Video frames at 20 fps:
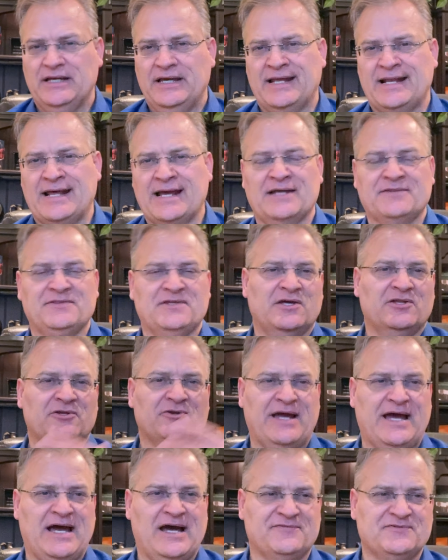and I got the
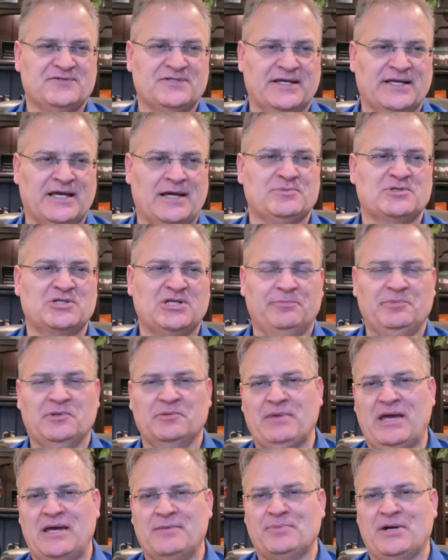other half saying, I'm
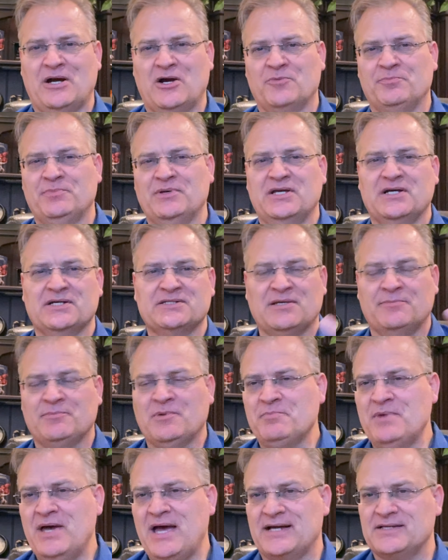skipping manpower because I'm
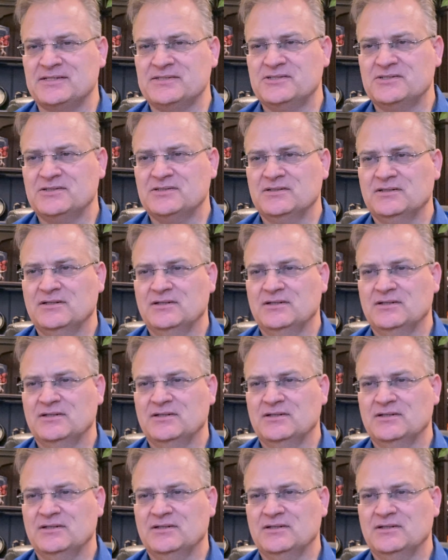a mess.